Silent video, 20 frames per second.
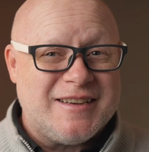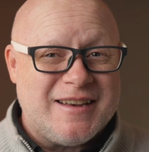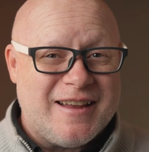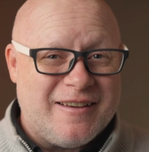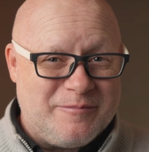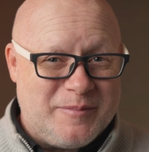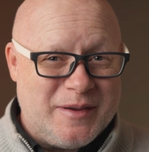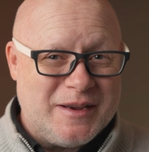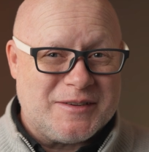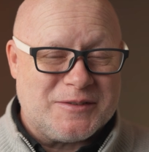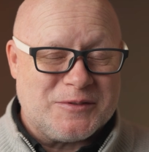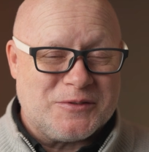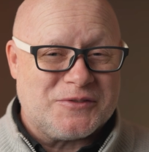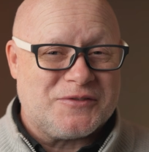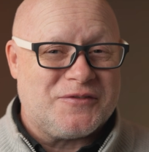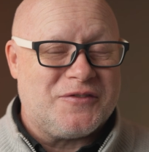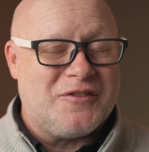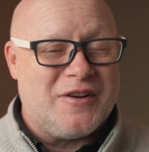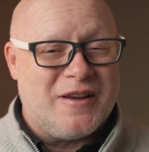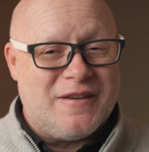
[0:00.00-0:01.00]
enough
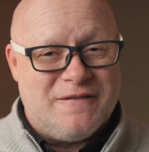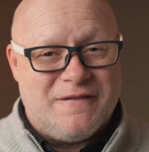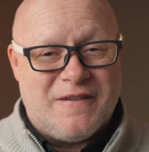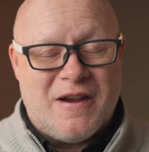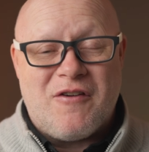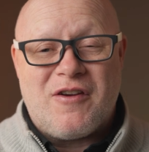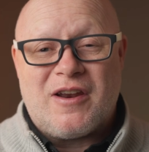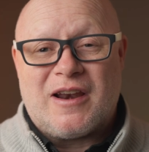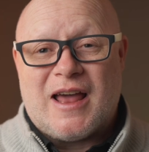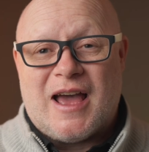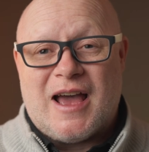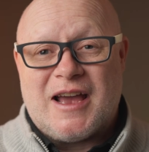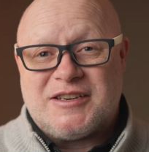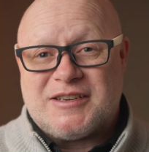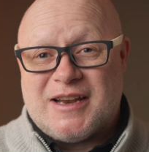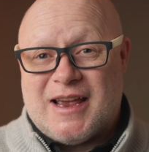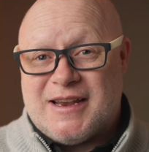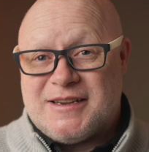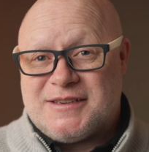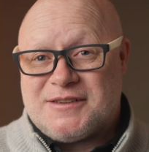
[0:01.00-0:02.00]
pixels for a very large
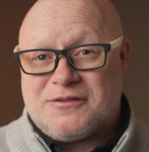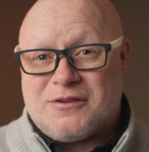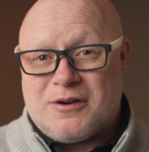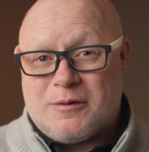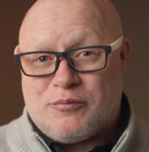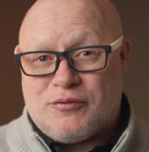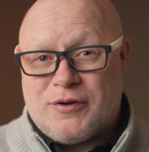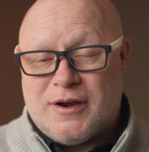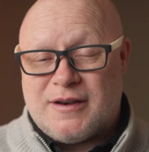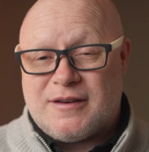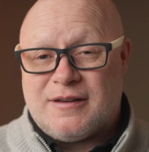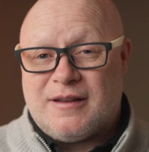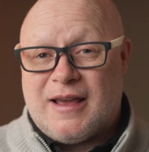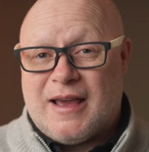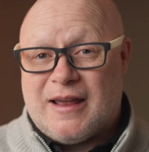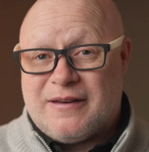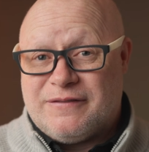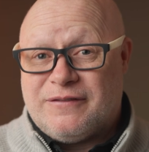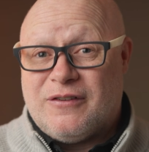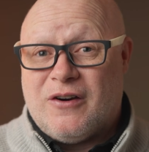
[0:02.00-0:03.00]
A0 print
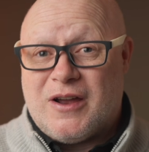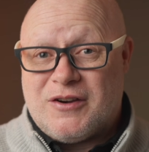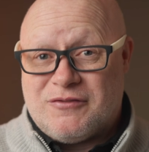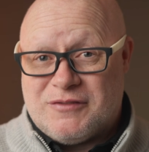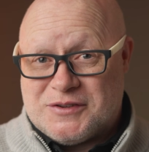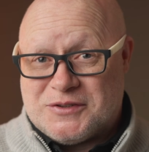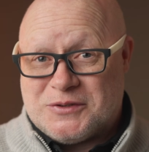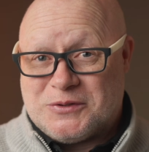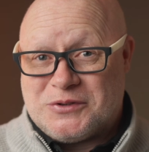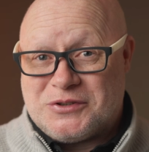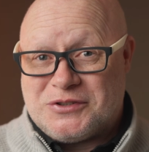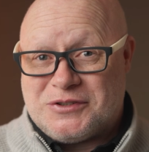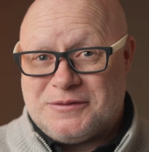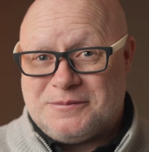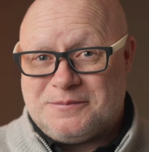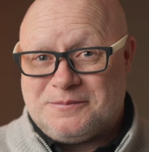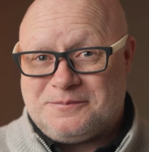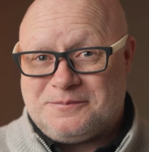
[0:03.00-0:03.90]
at fine resolution.